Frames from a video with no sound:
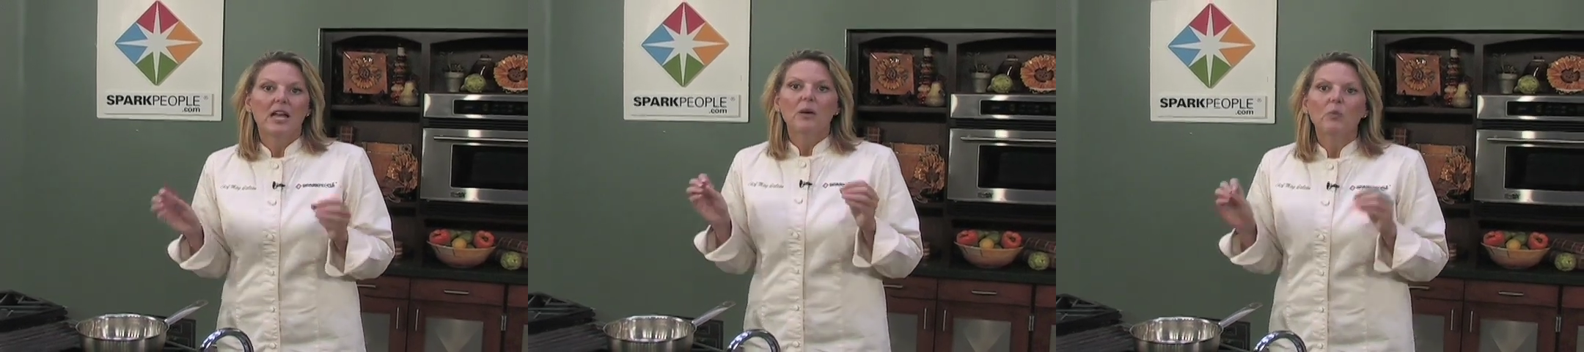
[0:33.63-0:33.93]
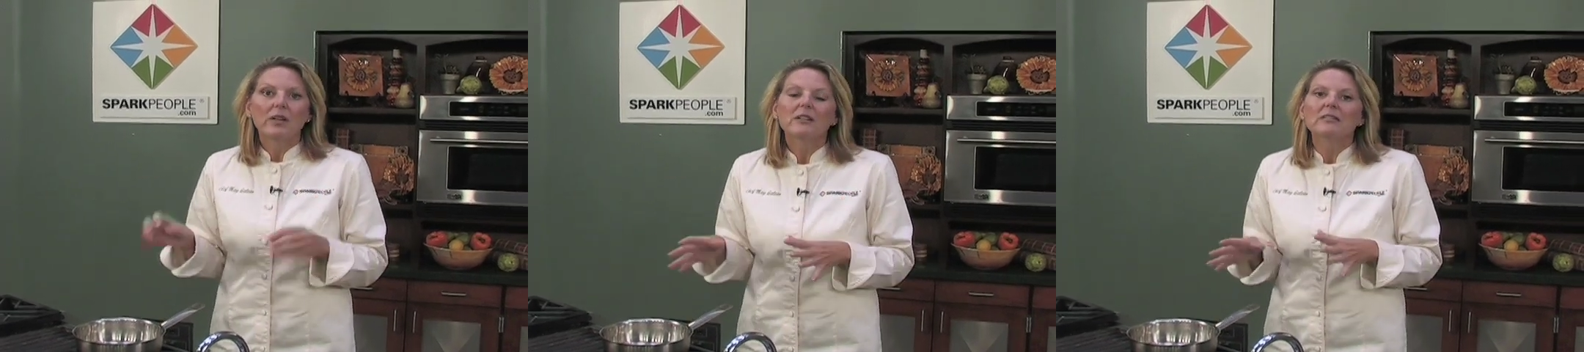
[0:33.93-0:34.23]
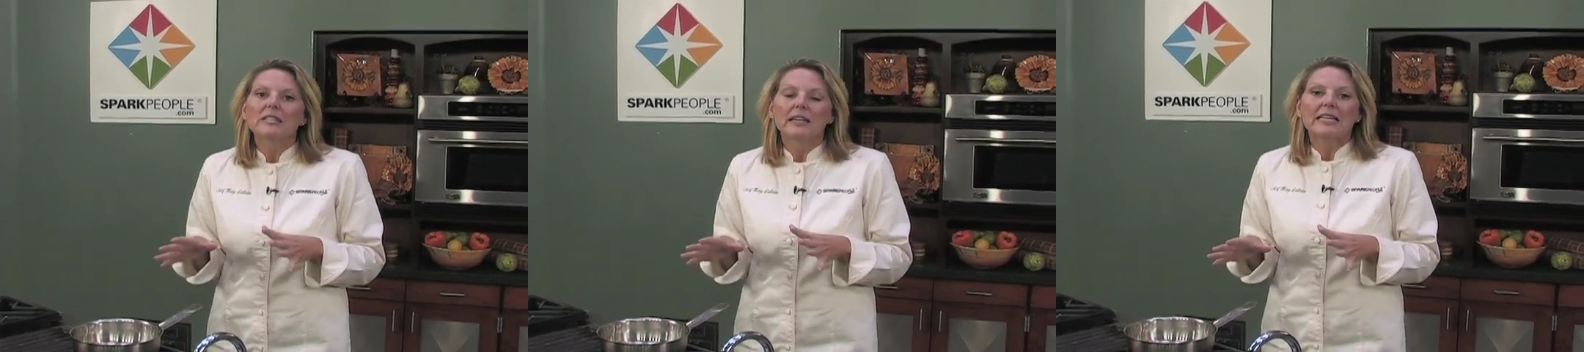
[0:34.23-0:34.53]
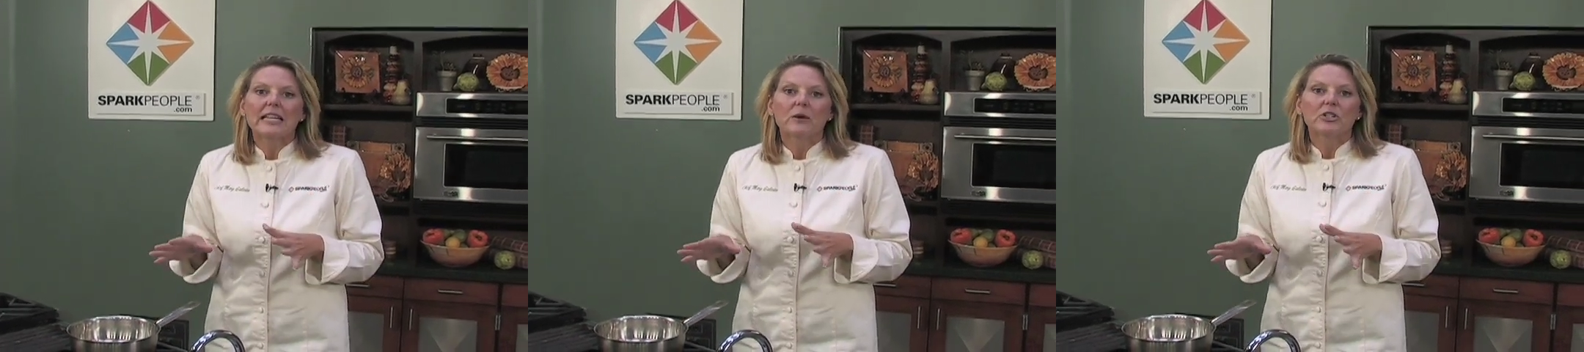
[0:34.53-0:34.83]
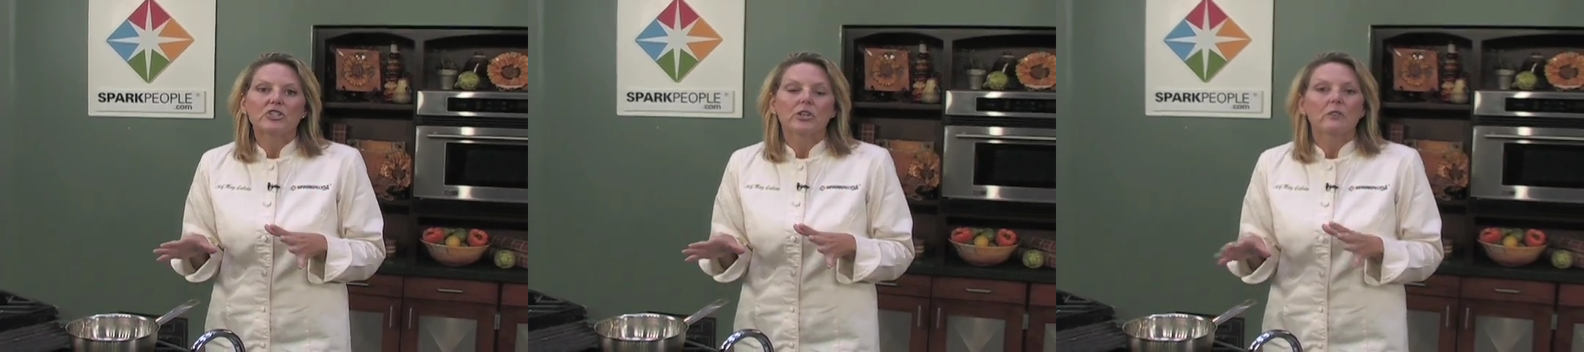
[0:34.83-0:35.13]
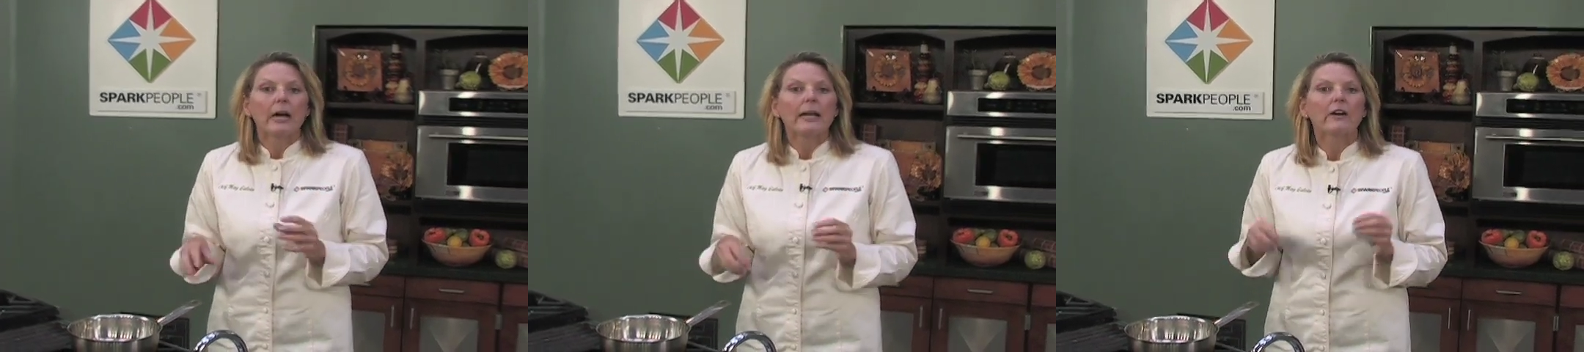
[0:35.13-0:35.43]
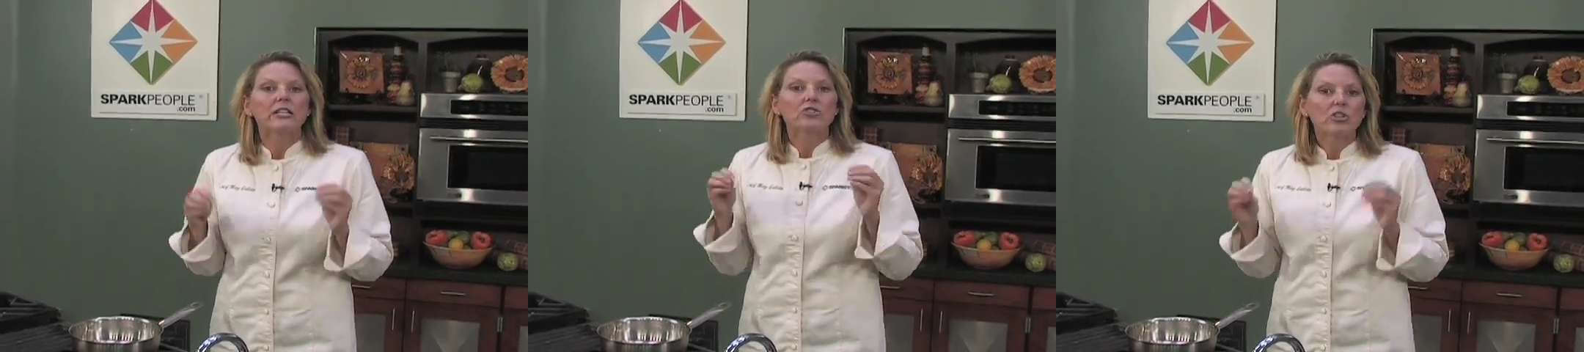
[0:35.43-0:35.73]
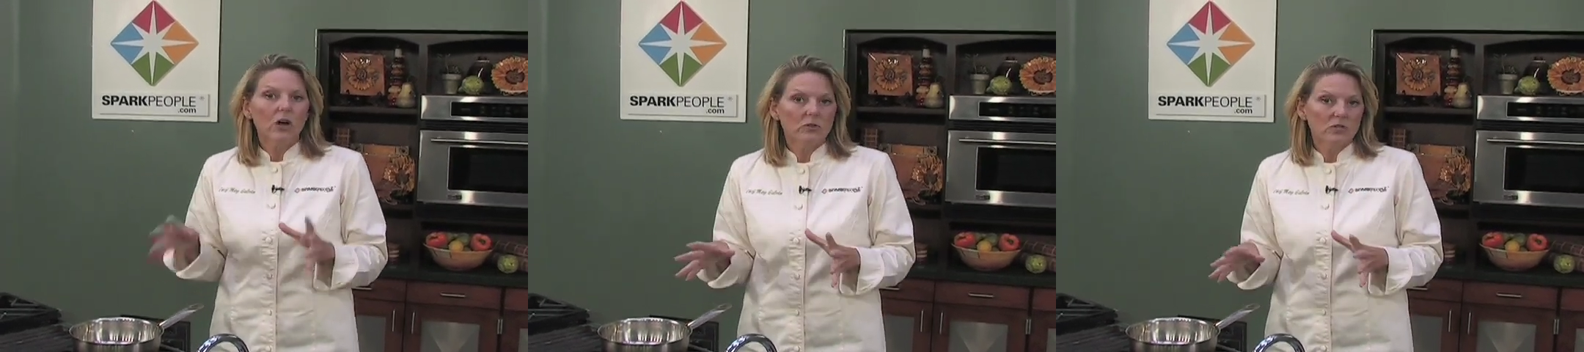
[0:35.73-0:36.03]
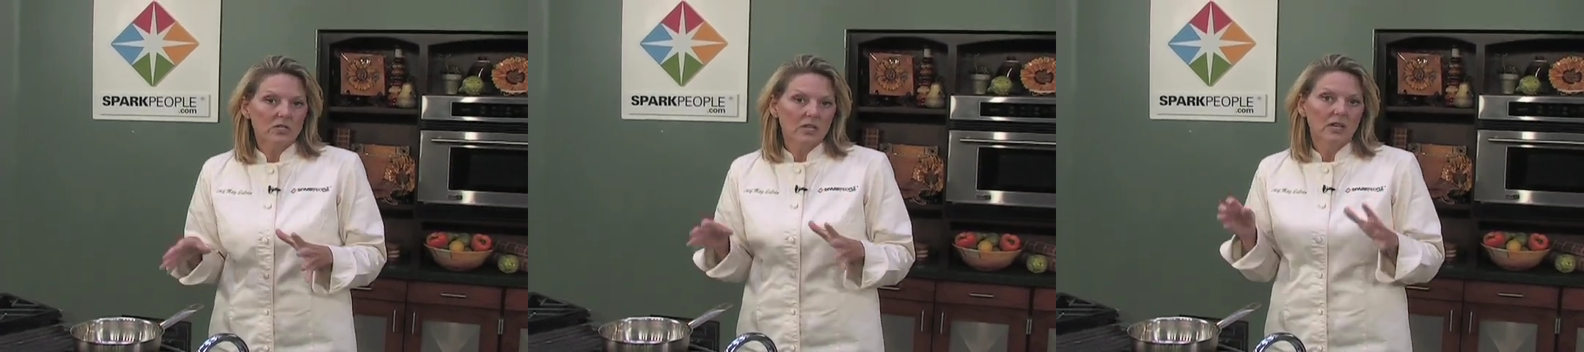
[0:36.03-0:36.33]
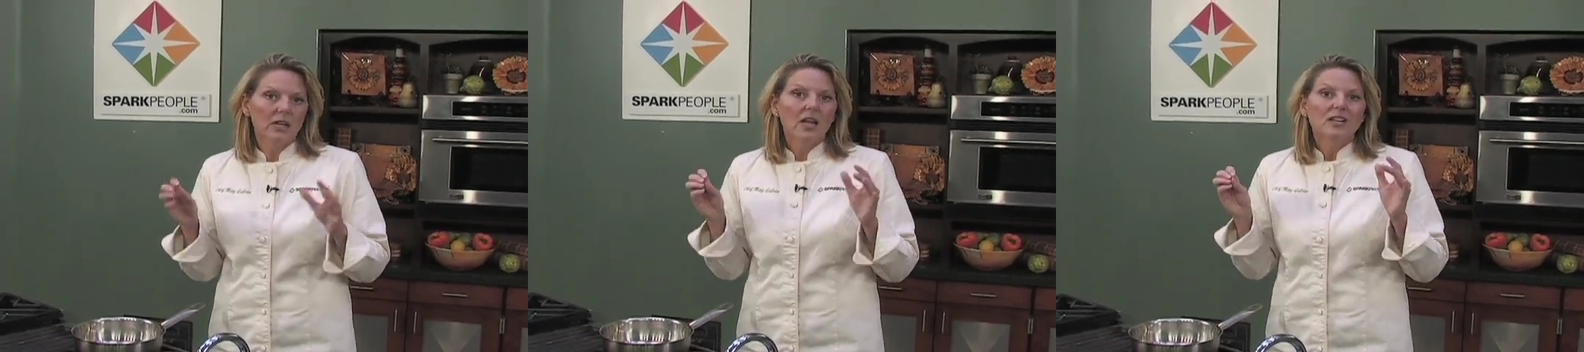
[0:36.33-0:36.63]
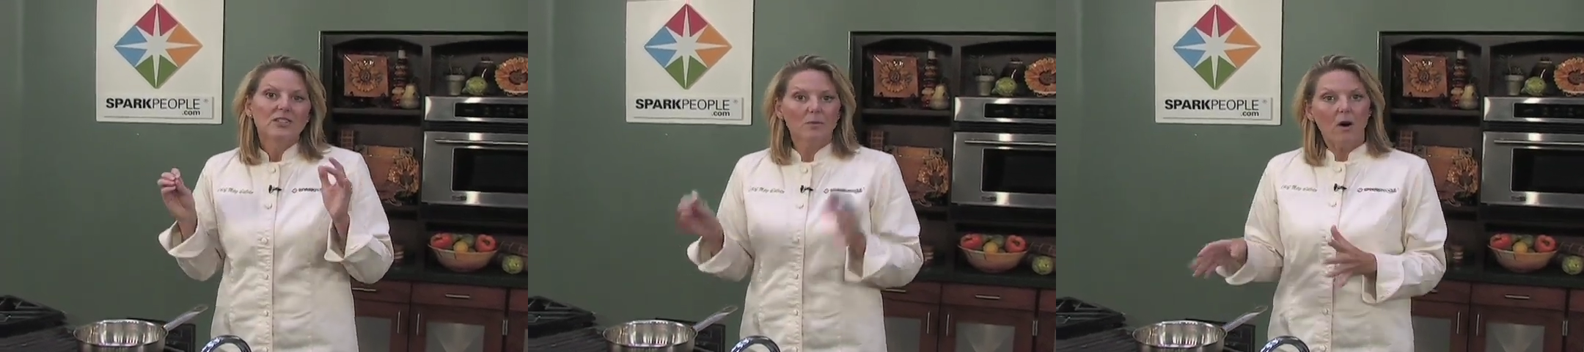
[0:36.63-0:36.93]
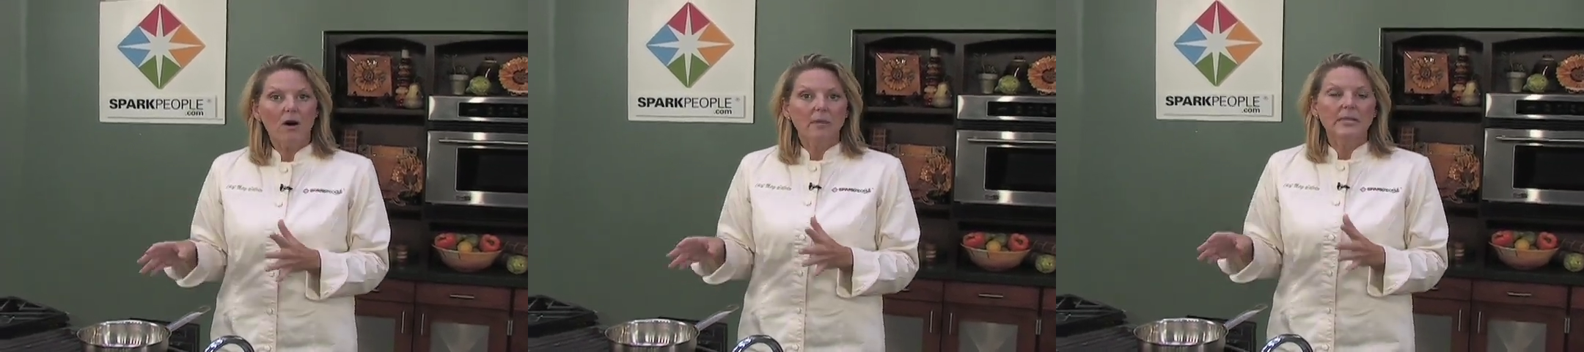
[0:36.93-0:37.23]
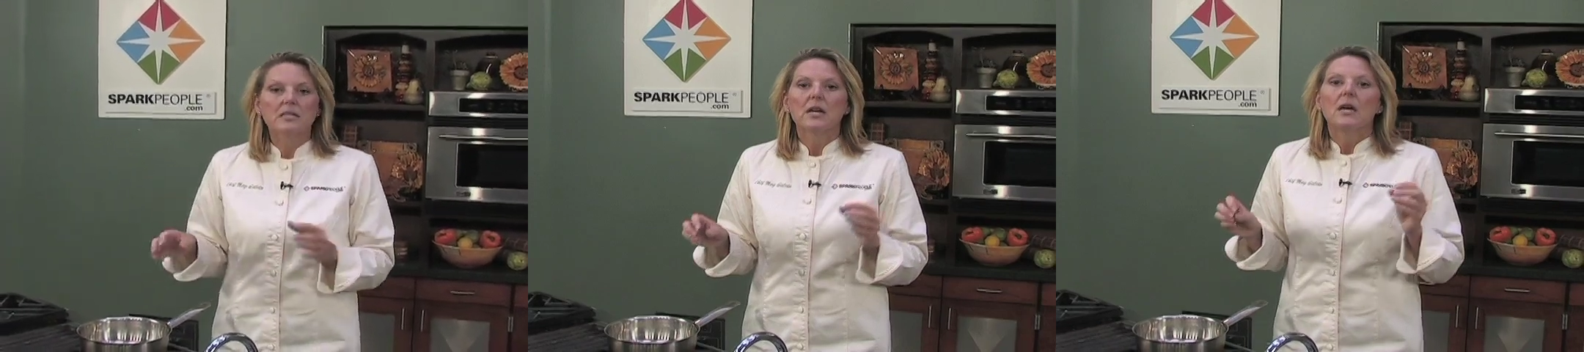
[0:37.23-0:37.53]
And one little technique I want to show you right now is toasting some almonds.